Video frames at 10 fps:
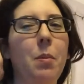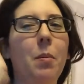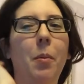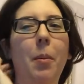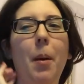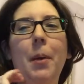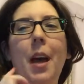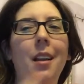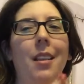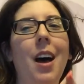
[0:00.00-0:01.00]
people probably
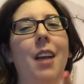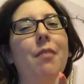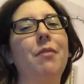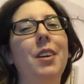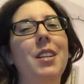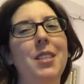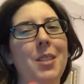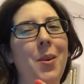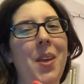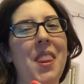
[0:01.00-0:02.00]
had a lot of fun
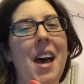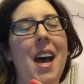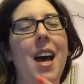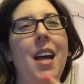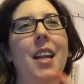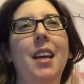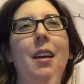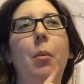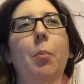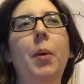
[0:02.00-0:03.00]
doing that.
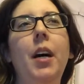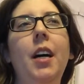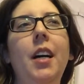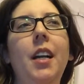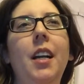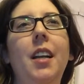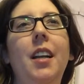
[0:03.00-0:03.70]
But